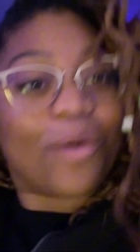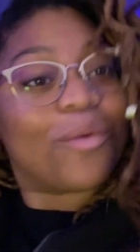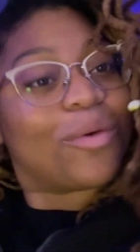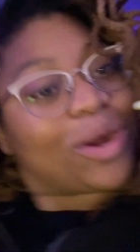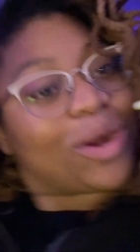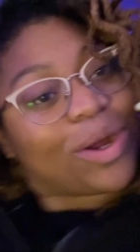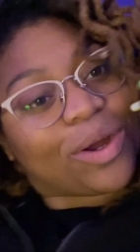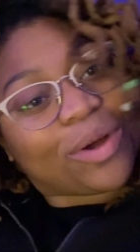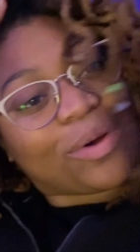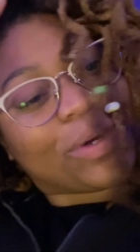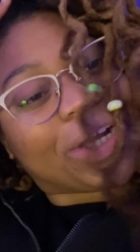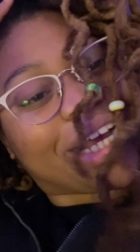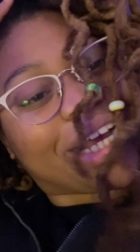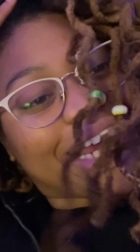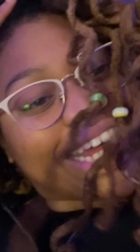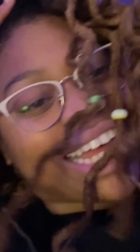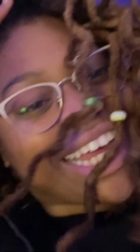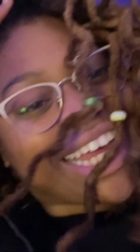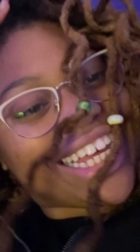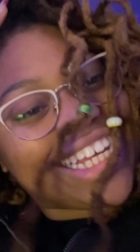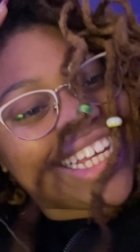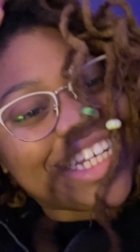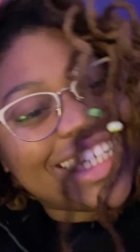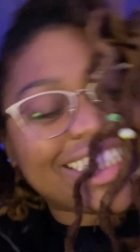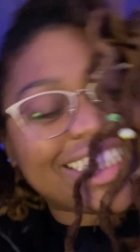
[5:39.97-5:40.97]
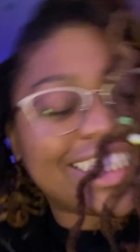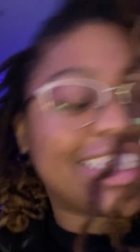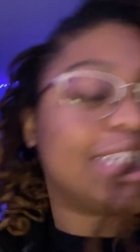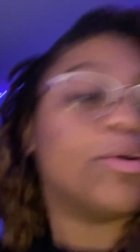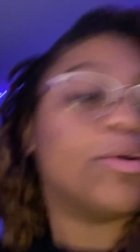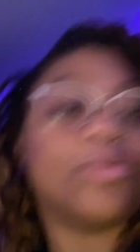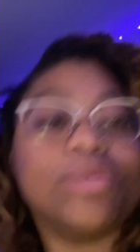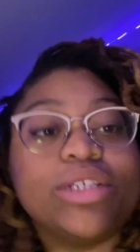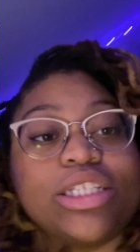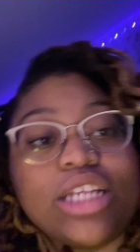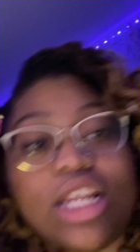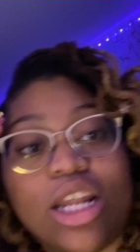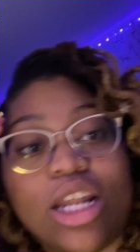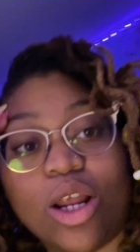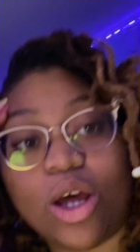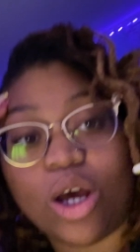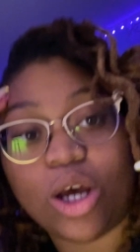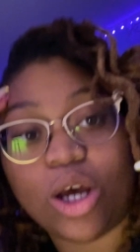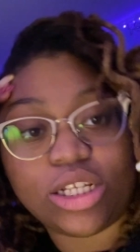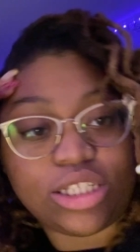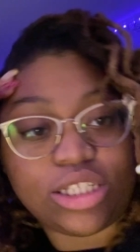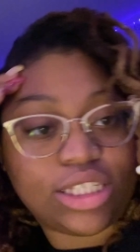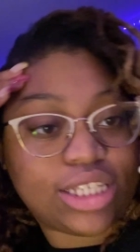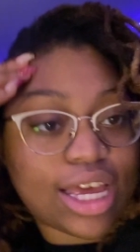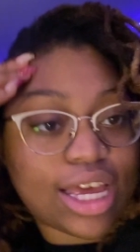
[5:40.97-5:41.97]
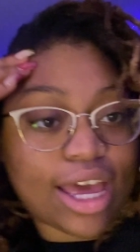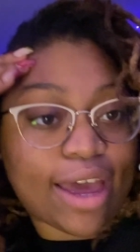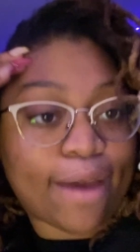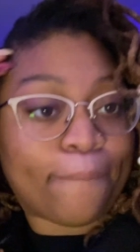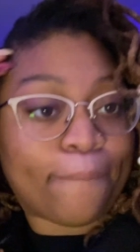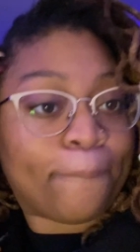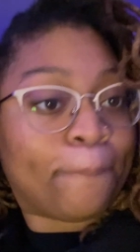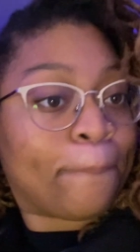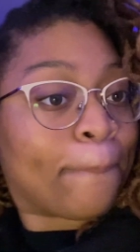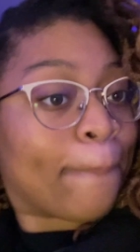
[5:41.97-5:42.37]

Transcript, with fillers: we're home, guys. It was a long day.